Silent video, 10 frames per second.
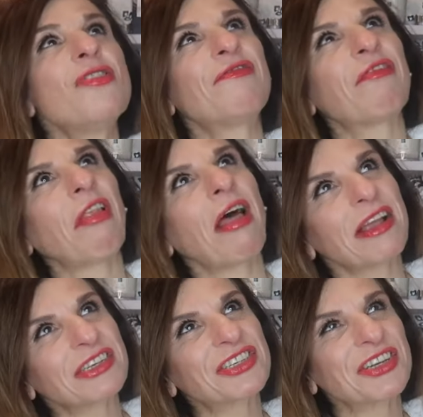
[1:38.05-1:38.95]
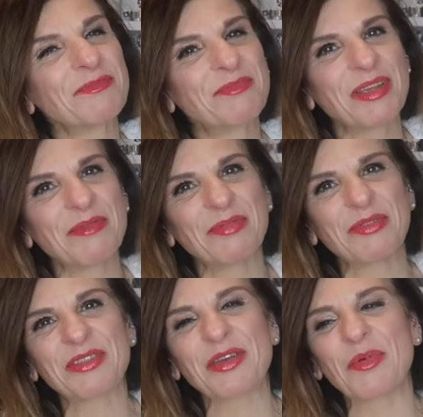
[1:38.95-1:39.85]
reflection,
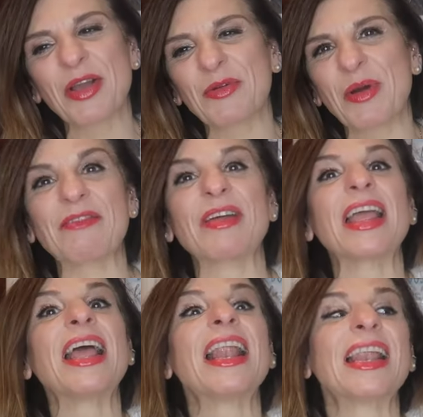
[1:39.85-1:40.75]
people, they weren't quite right.